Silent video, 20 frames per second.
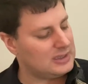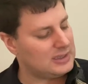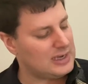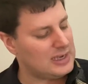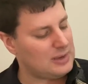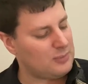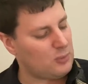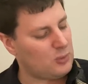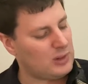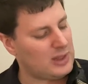
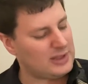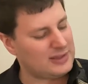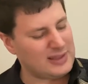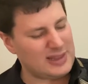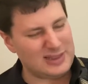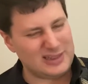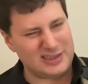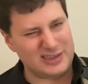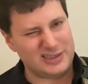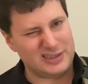kind of more like
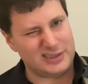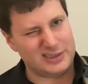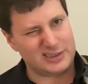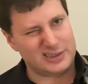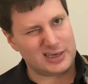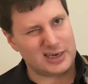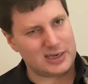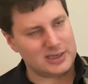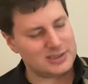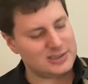that Lydian
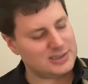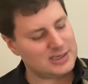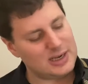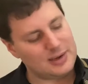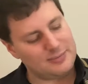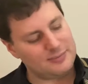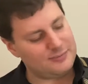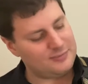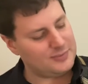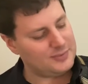concept
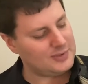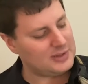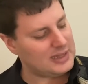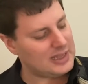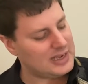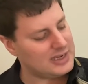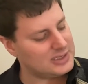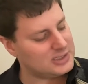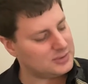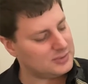from the
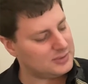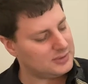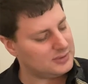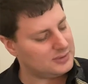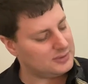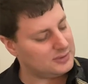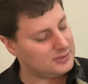last one.